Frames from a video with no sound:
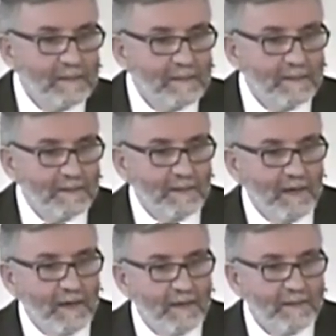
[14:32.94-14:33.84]
that the
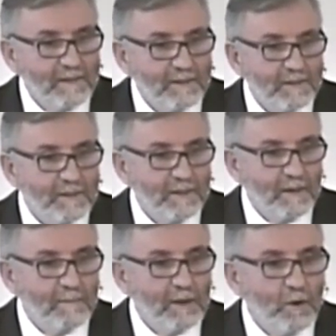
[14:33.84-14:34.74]
eyes
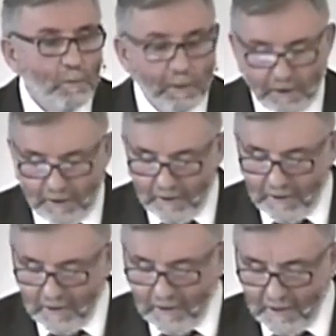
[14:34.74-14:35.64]
can be open
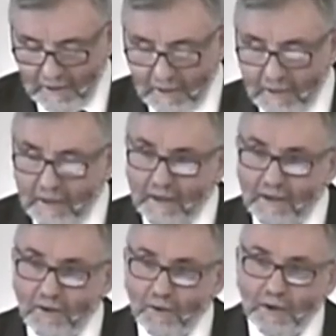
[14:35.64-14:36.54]

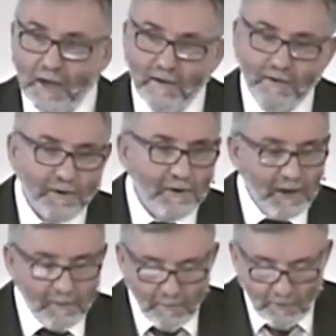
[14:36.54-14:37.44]
and you can have your
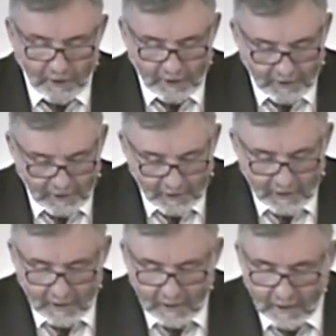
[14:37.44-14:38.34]
name written
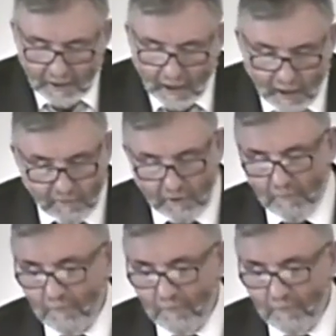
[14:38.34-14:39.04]
in heaven.